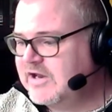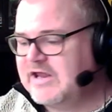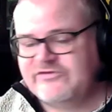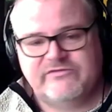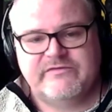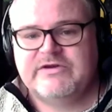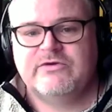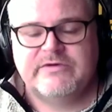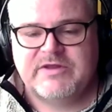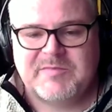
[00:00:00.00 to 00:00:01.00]
collection
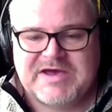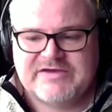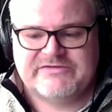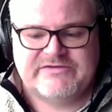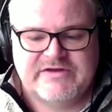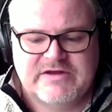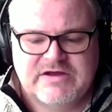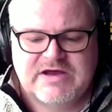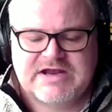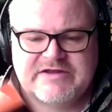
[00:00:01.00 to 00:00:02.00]
video in the past
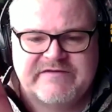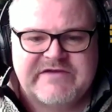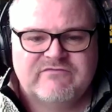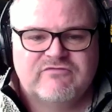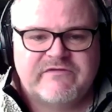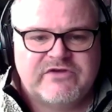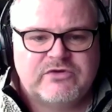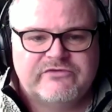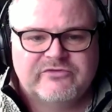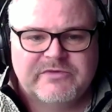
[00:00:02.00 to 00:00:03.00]
and I've even
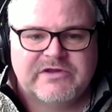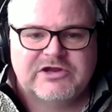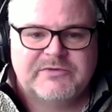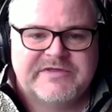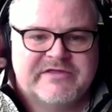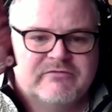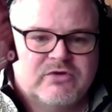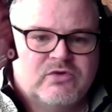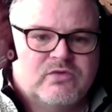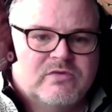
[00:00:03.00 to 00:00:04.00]
reviewed some of the Louis
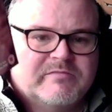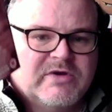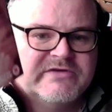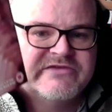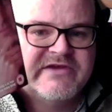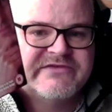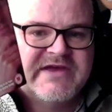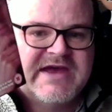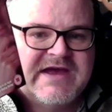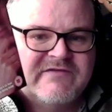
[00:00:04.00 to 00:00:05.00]
Theroux box sets that
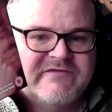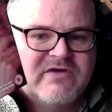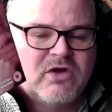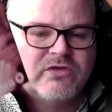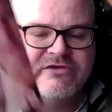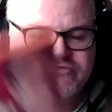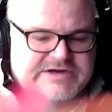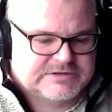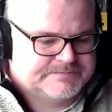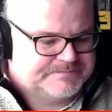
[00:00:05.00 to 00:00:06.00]
I have on the
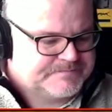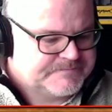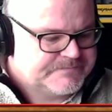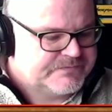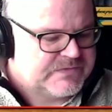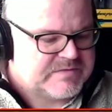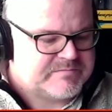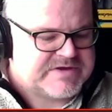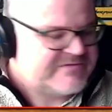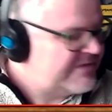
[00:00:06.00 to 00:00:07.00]
channel. Big